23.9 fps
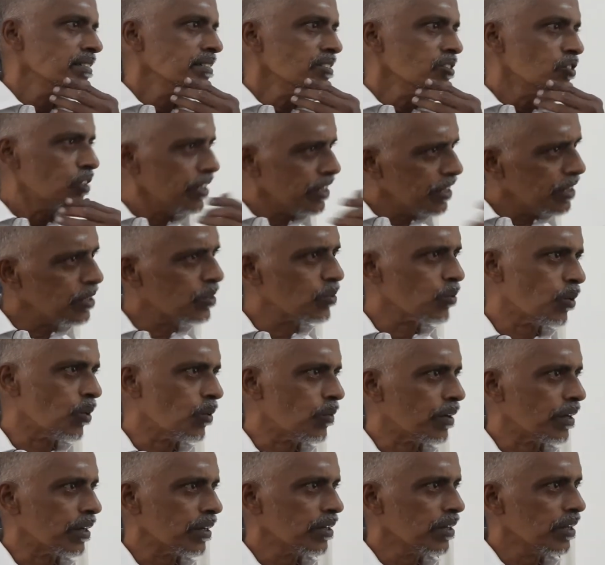Think it
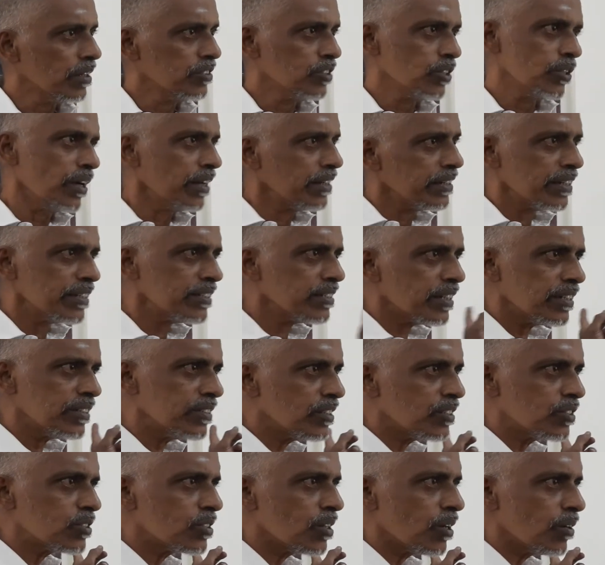over. See, you understand
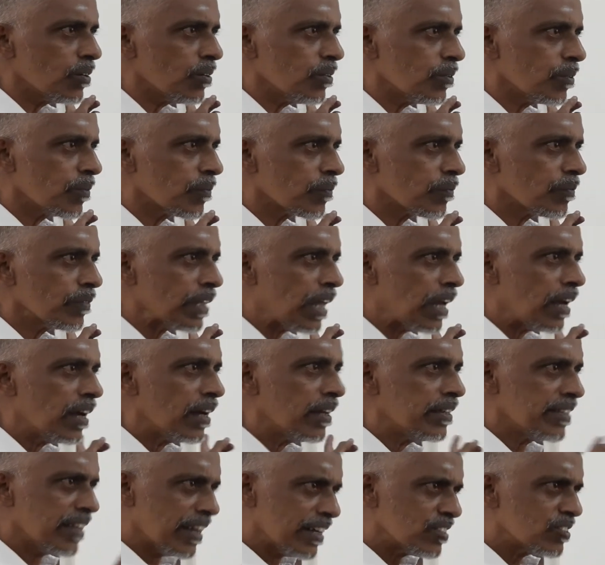this now?
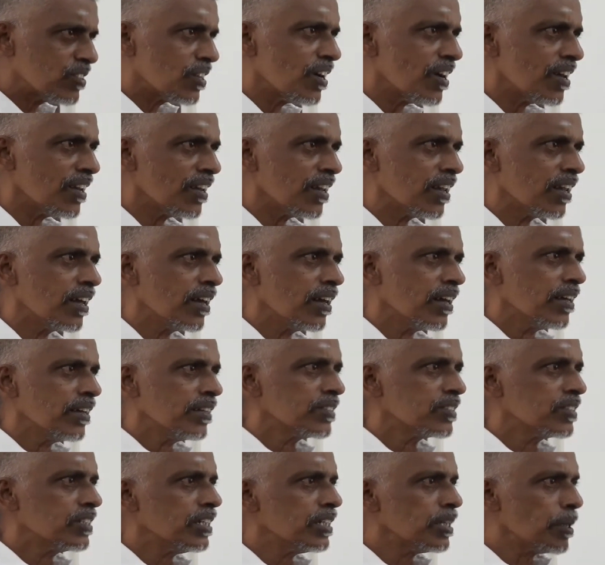That's all.
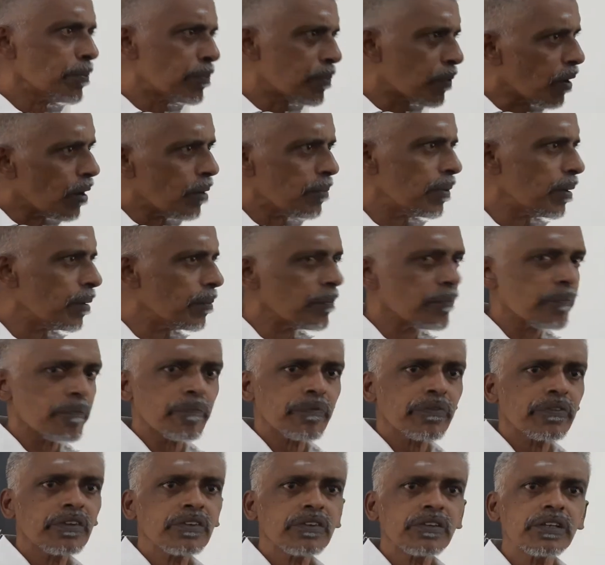See the
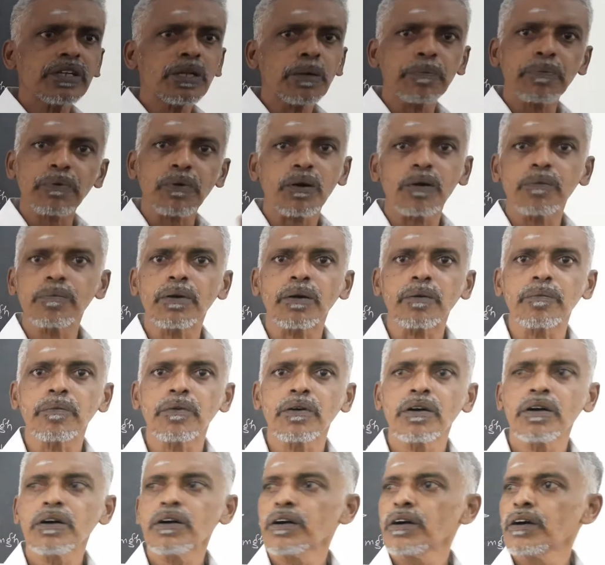problem. See the problem.
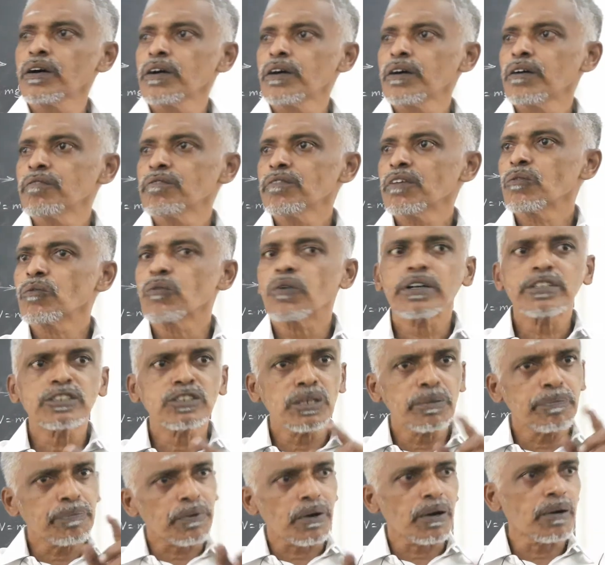What's
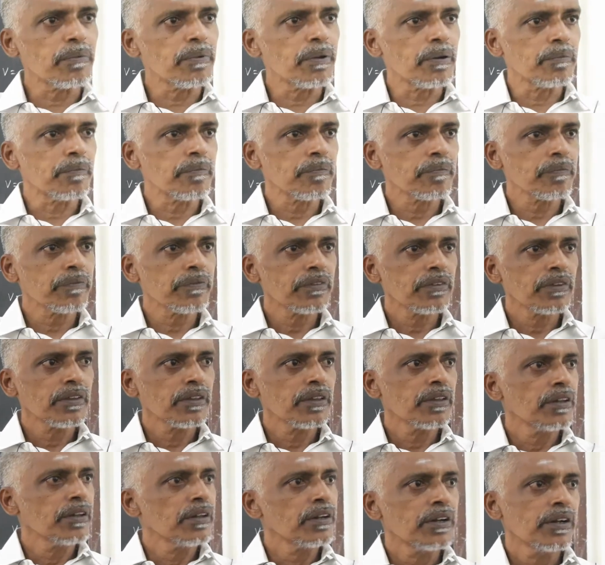the problem?
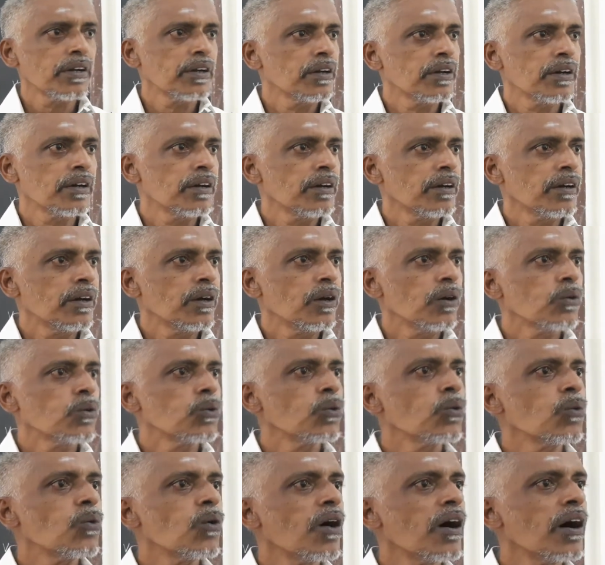
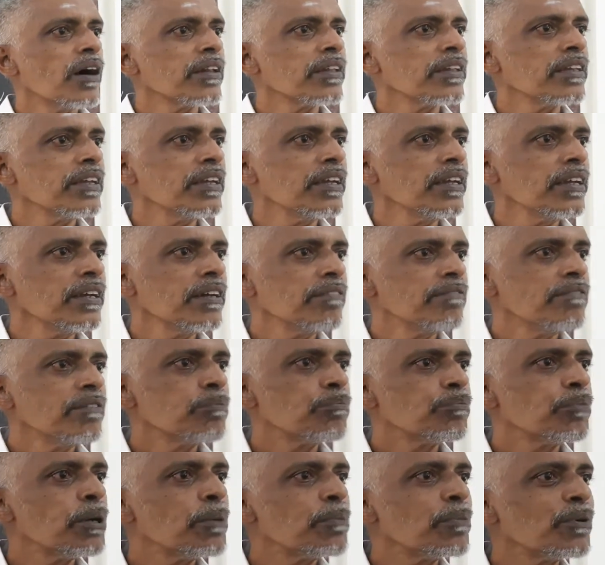Who are the
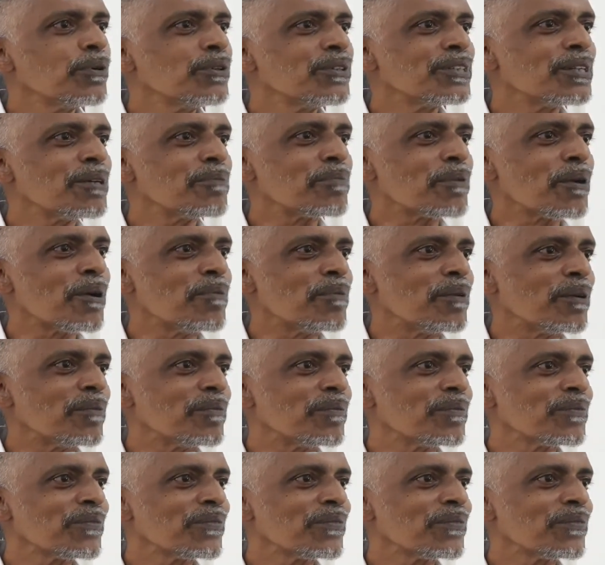people in the problem?